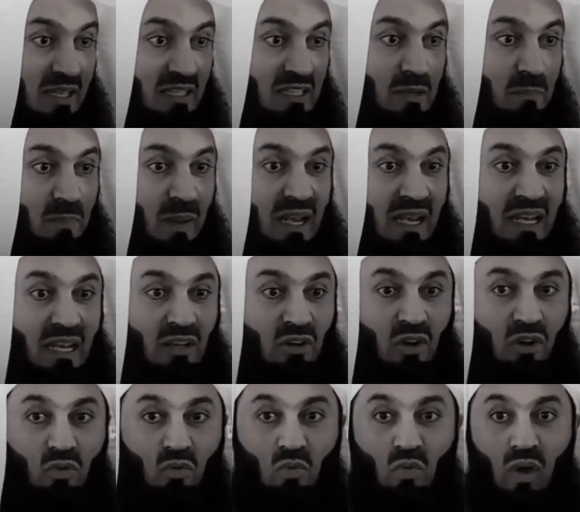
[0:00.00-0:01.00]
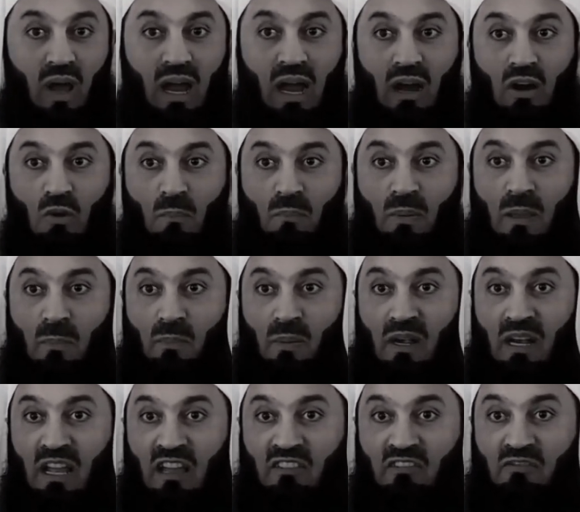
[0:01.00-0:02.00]
depending on how people
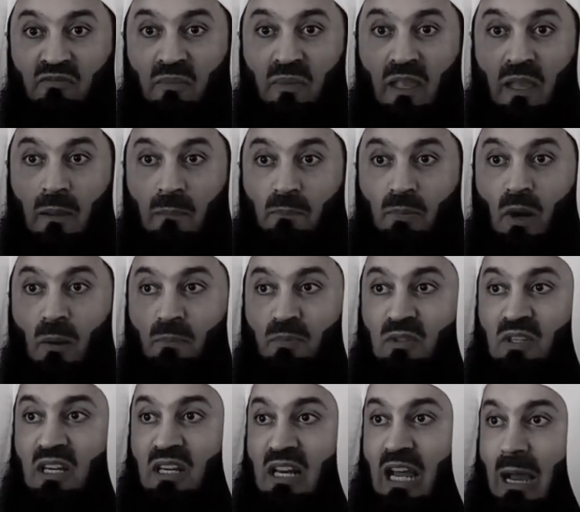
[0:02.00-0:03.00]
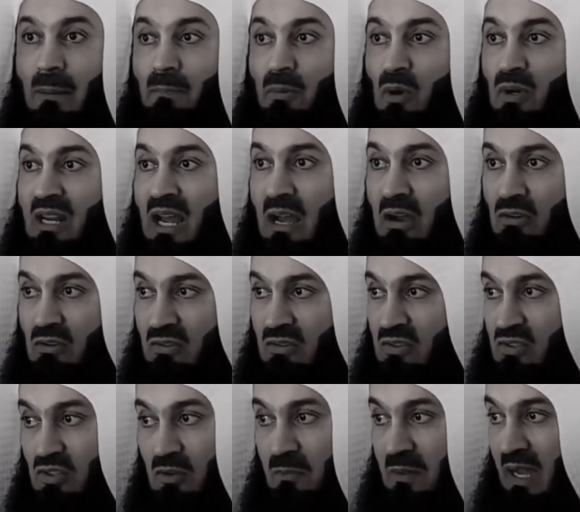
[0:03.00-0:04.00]
have propped it up or down.
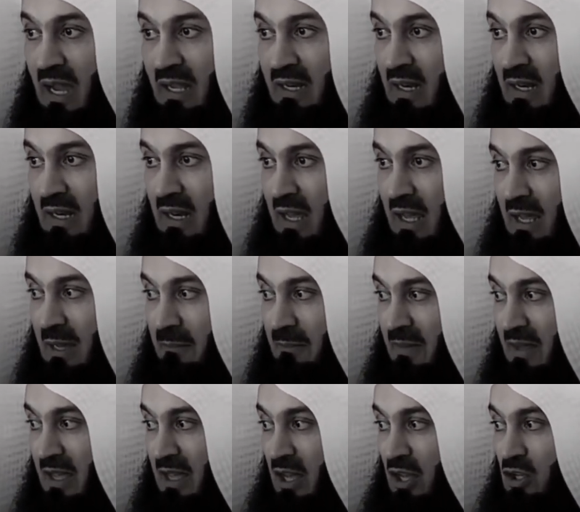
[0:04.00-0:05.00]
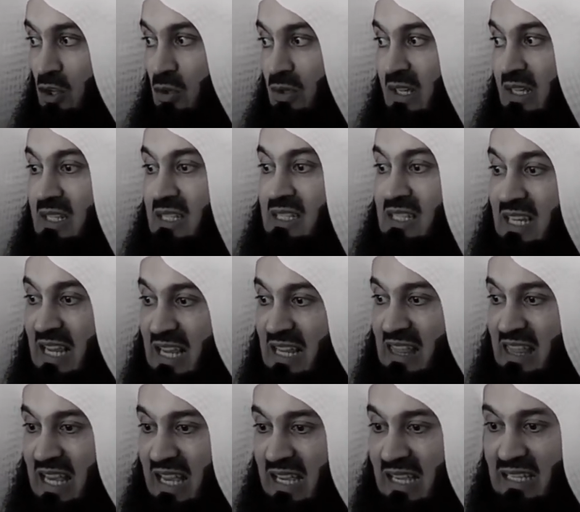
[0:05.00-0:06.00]
Subhanallah. You can see
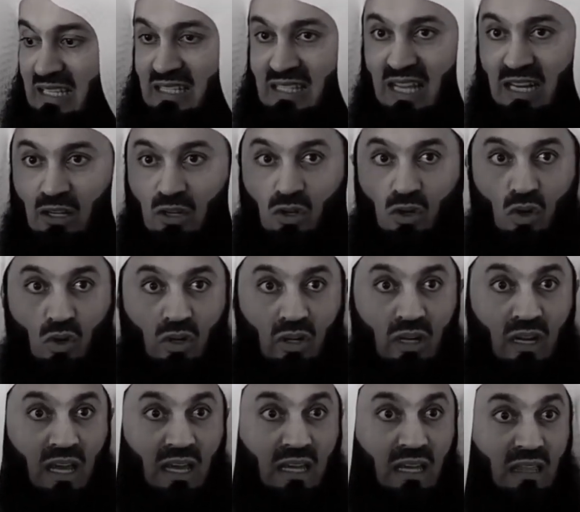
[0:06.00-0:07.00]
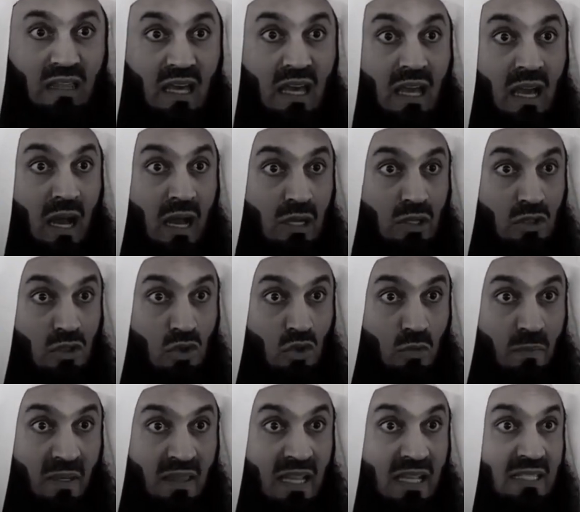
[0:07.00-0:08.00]
things that look like they are true,
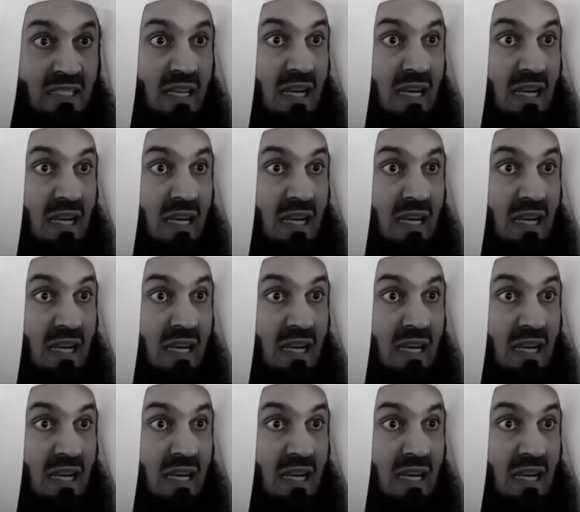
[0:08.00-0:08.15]
but that's a